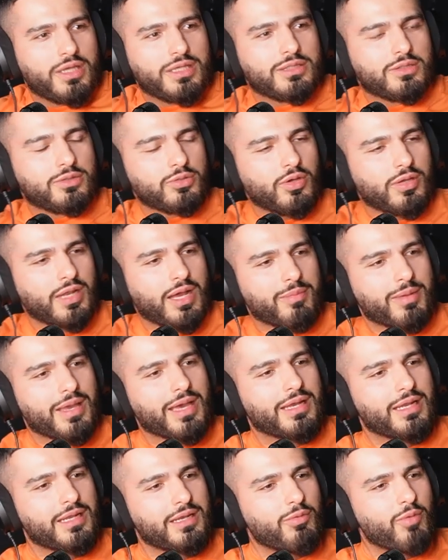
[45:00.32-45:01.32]
that I'm
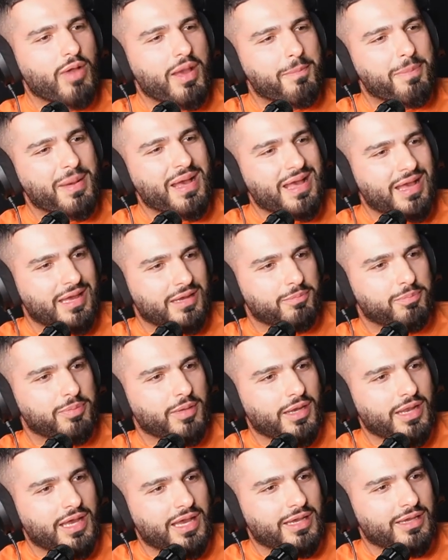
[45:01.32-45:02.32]
going anywhere bad,
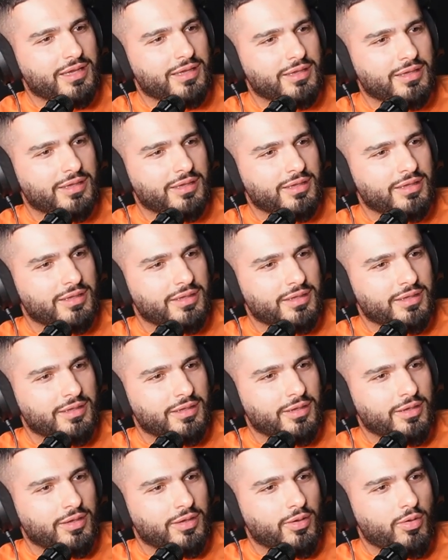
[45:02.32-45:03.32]
but like,
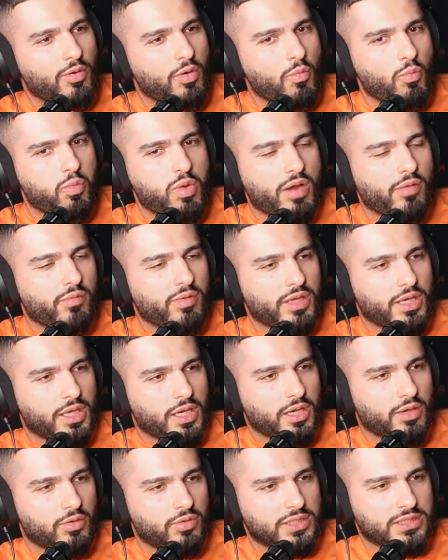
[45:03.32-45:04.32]
where are you going
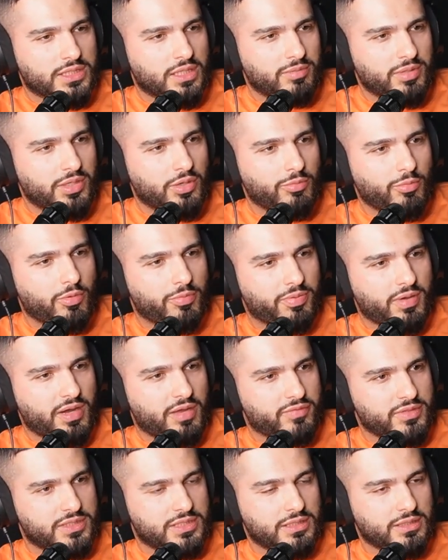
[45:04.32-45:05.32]
to go? There's going to be no more
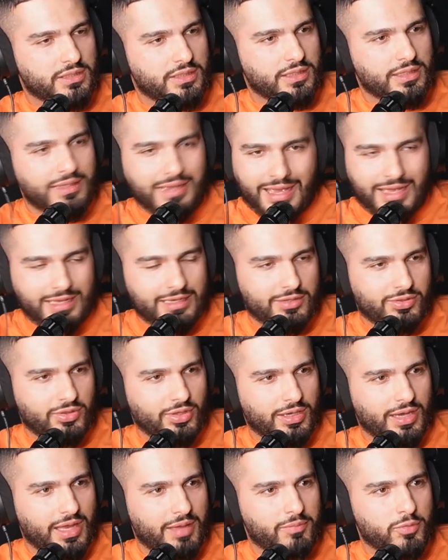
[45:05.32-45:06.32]
privacy in
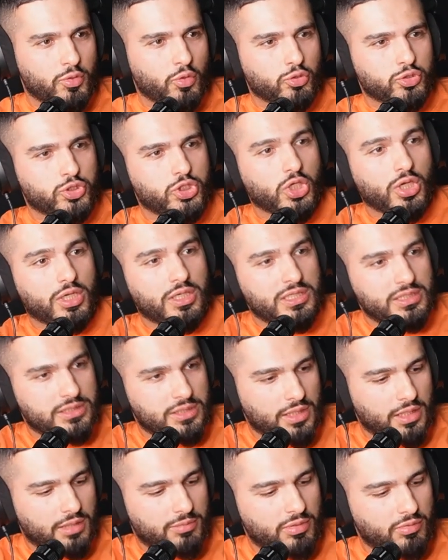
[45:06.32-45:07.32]
anything. Like, your journeys
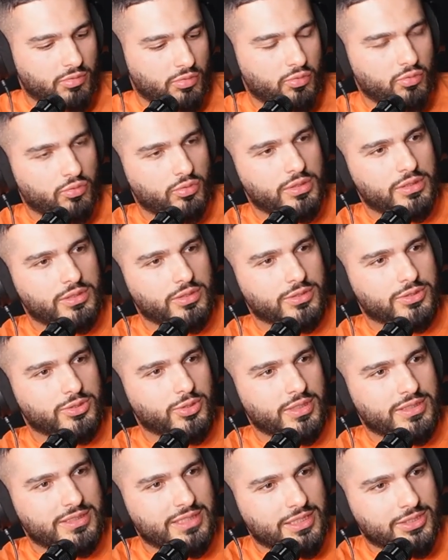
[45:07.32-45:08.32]
are going to be recorded. Your
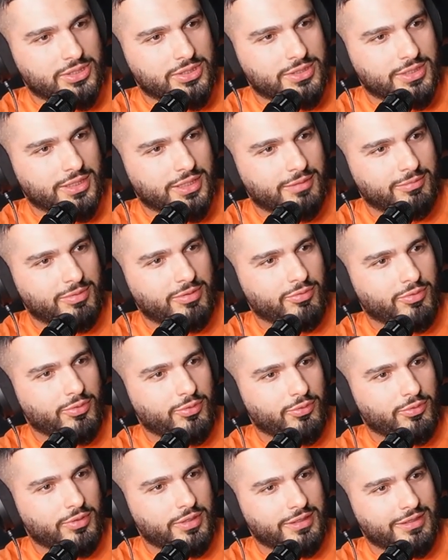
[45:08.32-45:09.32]
transactions are going to be
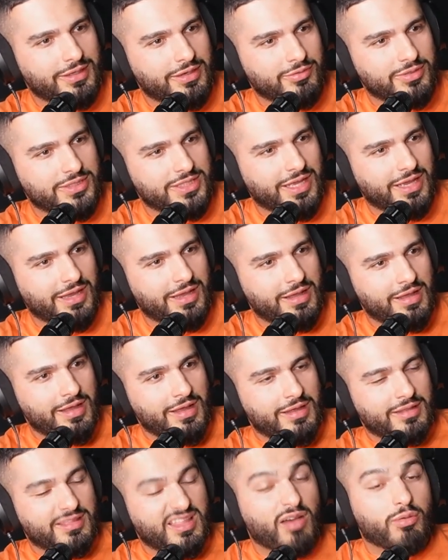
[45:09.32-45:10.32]
recorded. There is like,
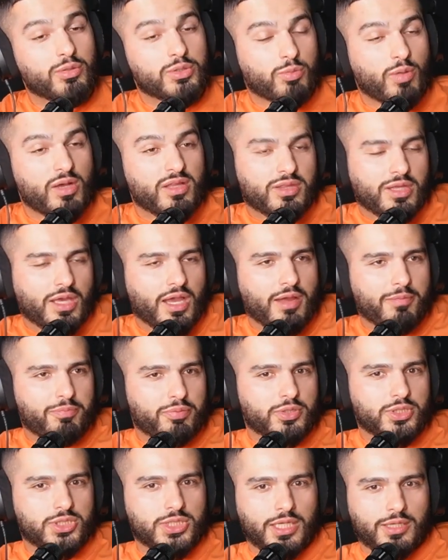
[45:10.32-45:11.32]
that was one thing I
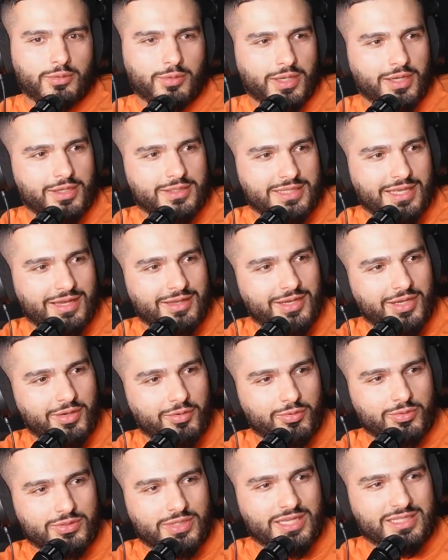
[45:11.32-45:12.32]
appreciated when I was out there.
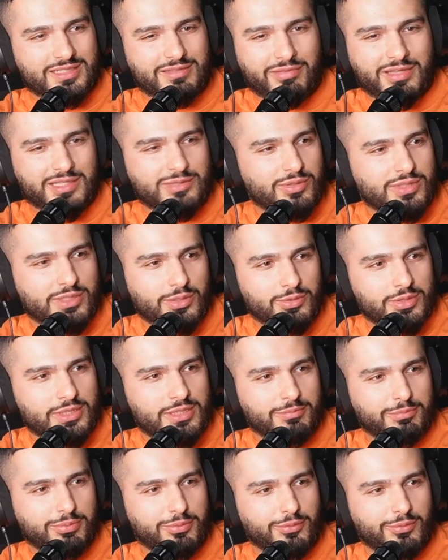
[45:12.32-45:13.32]
It was like, things were so
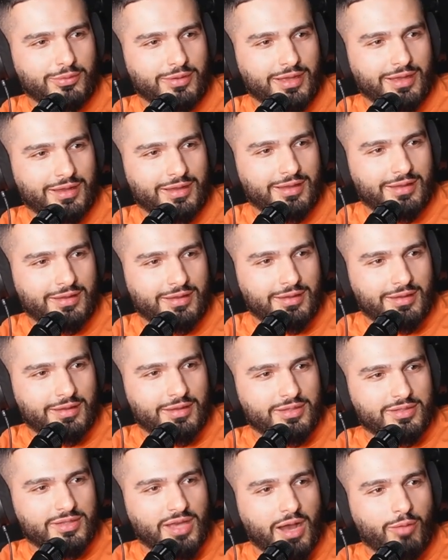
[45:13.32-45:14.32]
simple. Like,
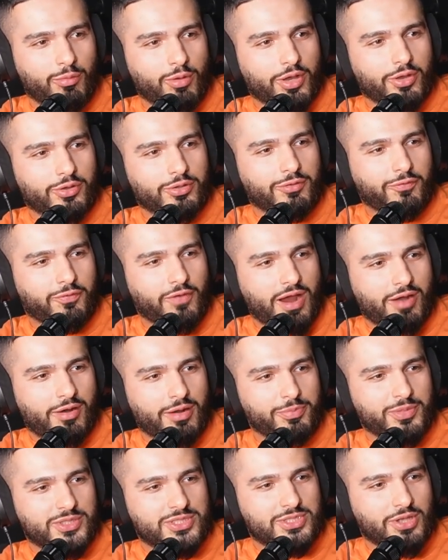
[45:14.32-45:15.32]
yeah, we're going to fire
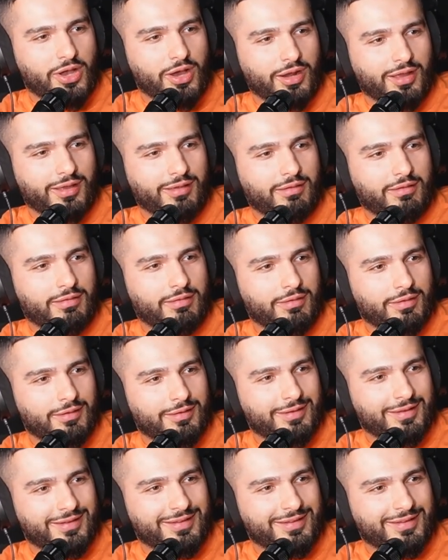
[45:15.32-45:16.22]
up the Starlink for